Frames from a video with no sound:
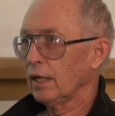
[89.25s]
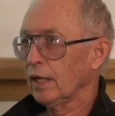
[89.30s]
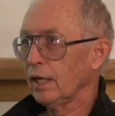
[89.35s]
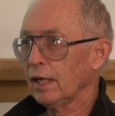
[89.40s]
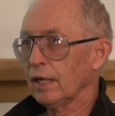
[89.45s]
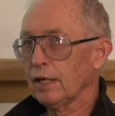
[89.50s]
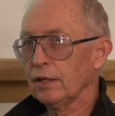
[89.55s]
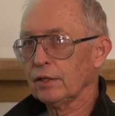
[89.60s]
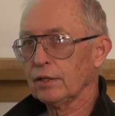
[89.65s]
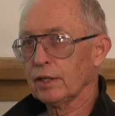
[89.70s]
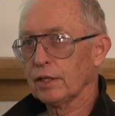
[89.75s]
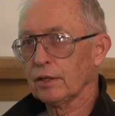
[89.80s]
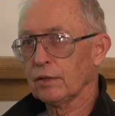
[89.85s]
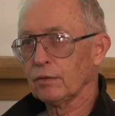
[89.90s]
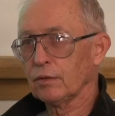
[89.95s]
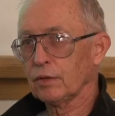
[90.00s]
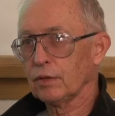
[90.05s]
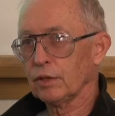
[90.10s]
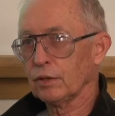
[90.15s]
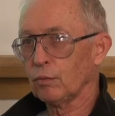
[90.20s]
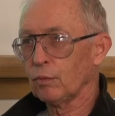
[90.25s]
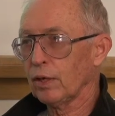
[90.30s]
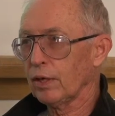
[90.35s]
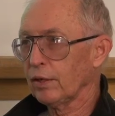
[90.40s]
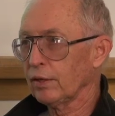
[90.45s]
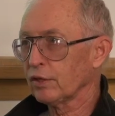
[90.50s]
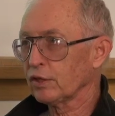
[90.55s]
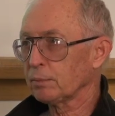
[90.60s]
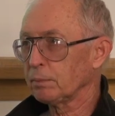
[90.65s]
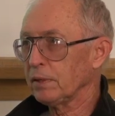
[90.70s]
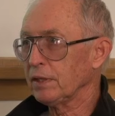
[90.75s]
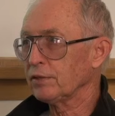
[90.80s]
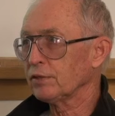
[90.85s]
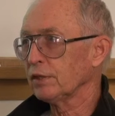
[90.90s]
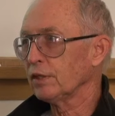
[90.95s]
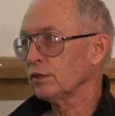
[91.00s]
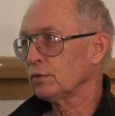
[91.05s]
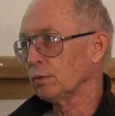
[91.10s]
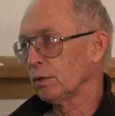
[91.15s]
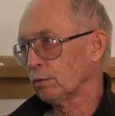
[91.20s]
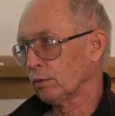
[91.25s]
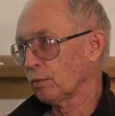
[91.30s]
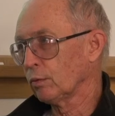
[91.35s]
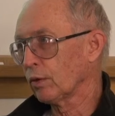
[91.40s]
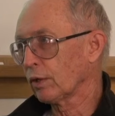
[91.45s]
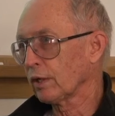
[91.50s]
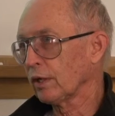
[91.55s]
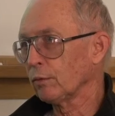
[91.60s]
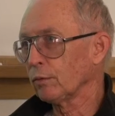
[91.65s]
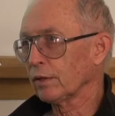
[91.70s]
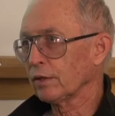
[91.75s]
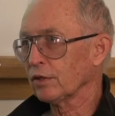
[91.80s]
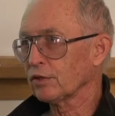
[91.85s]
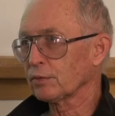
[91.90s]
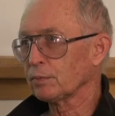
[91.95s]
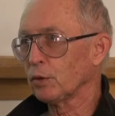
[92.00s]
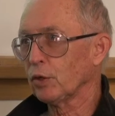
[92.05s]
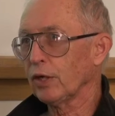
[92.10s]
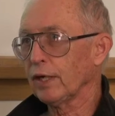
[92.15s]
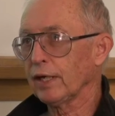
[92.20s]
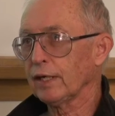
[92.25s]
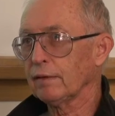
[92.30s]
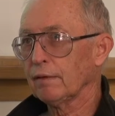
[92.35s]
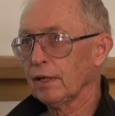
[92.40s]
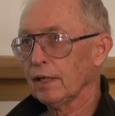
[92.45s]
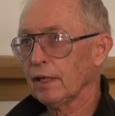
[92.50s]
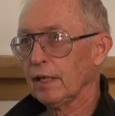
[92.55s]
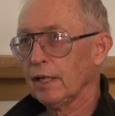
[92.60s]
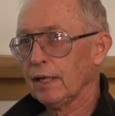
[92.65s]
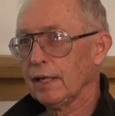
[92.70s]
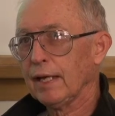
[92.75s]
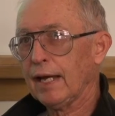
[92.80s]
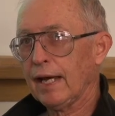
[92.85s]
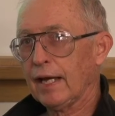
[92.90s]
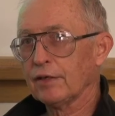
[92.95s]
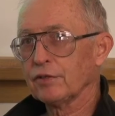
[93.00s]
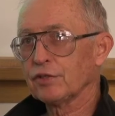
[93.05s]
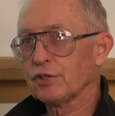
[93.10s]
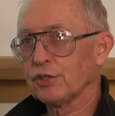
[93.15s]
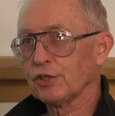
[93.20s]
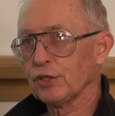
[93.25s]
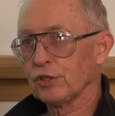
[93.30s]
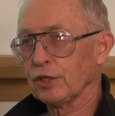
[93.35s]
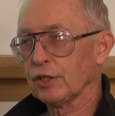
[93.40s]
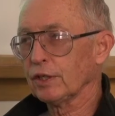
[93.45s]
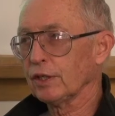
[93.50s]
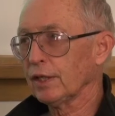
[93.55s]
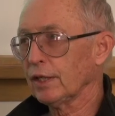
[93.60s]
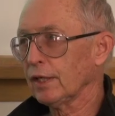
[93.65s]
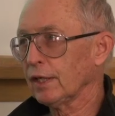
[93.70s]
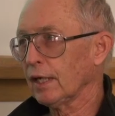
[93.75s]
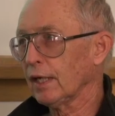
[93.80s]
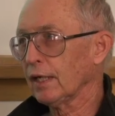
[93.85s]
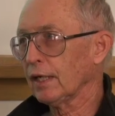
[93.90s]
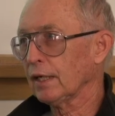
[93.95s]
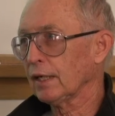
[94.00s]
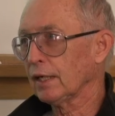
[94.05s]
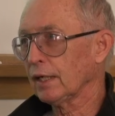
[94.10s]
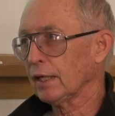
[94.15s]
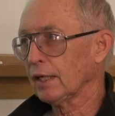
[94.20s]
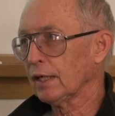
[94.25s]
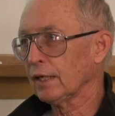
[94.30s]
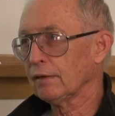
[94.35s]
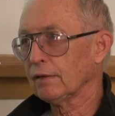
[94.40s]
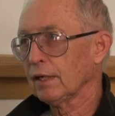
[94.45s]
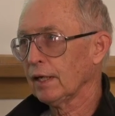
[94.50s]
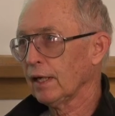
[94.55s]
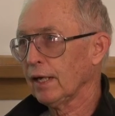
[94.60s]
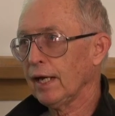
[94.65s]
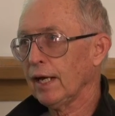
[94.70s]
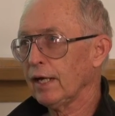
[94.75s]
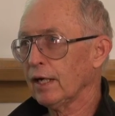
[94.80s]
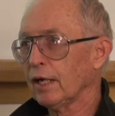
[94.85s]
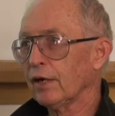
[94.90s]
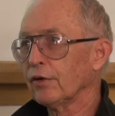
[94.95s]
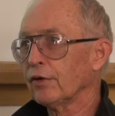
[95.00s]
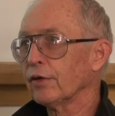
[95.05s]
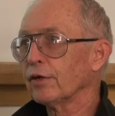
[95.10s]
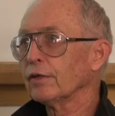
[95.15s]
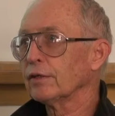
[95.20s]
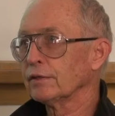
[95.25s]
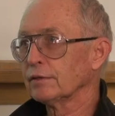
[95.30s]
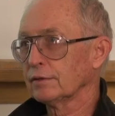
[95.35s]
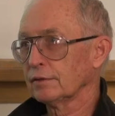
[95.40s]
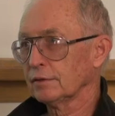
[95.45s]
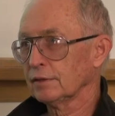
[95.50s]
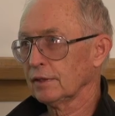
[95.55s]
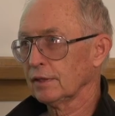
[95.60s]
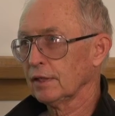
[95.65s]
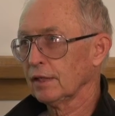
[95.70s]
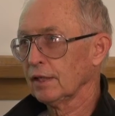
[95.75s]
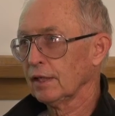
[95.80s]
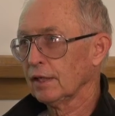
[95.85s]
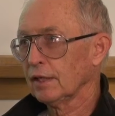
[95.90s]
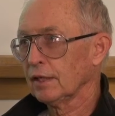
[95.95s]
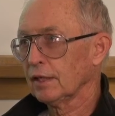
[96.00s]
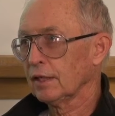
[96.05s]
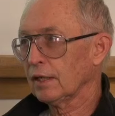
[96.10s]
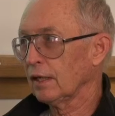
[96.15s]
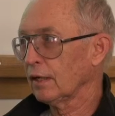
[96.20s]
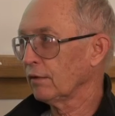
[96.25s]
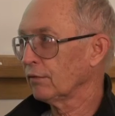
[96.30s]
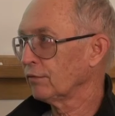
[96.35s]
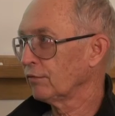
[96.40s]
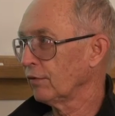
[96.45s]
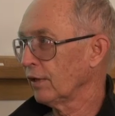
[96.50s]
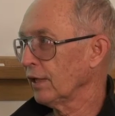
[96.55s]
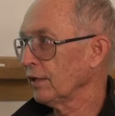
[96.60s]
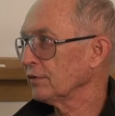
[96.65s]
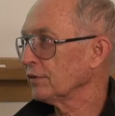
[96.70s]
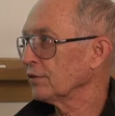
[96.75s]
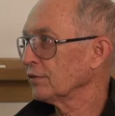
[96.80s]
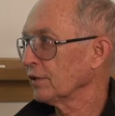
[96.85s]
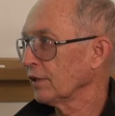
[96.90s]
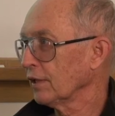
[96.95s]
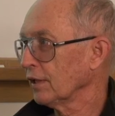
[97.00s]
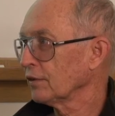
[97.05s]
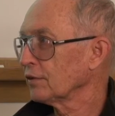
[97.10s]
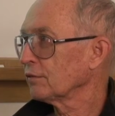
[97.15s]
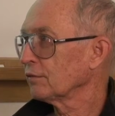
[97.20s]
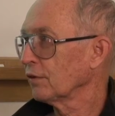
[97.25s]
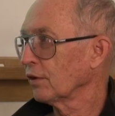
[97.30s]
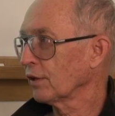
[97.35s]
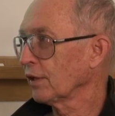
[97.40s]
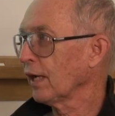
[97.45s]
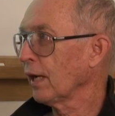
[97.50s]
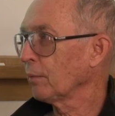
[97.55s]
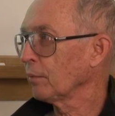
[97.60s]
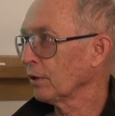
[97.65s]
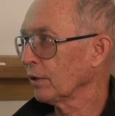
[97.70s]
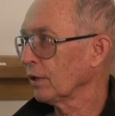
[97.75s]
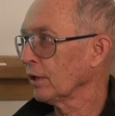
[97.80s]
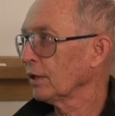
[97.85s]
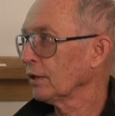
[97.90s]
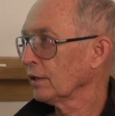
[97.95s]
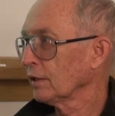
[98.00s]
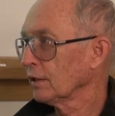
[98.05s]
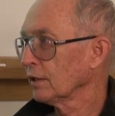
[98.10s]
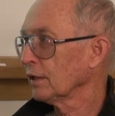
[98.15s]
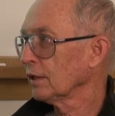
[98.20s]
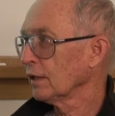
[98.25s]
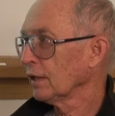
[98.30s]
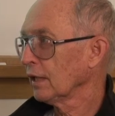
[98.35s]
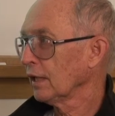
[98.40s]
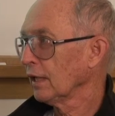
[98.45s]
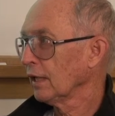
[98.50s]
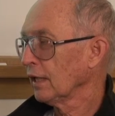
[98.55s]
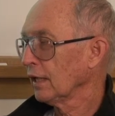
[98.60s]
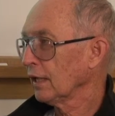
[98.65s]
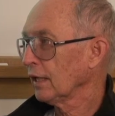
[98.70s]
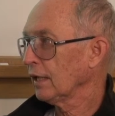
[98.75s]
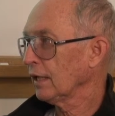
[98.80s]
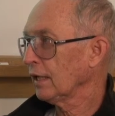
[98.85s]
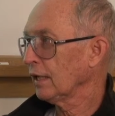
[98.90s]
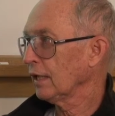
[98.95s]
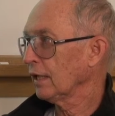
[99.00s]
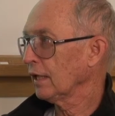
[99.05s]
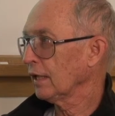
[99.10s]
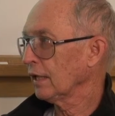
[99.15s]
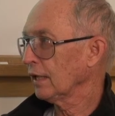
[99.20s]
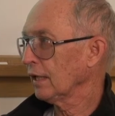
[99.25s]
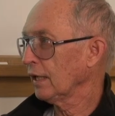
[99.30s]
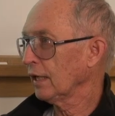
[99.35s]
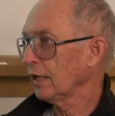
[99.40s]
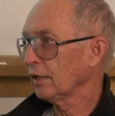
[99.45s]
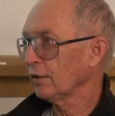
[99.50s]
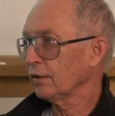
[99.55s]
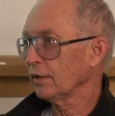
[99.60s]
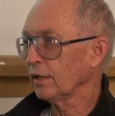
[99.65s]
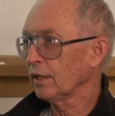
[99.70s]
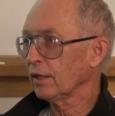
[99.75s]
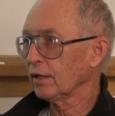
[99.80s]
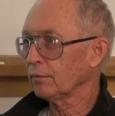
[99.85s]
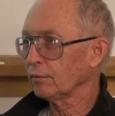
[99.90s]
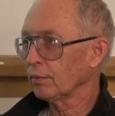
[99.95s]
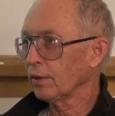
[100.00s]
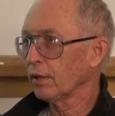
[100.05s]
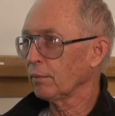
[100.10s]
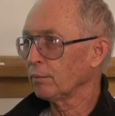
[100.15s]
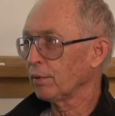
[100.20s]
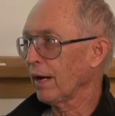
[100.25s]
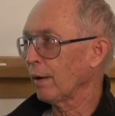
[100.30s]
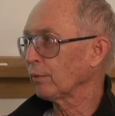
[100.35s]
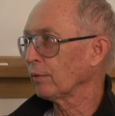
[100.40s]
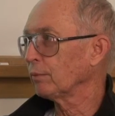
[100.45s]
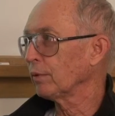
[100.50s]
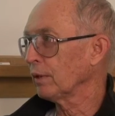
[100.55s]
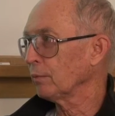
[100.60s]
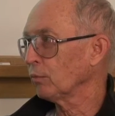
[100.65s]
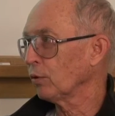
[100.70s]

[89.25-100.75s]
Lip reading: And one of the species we were working with this morning has certainly 800 phrases in its vocabulary, and probably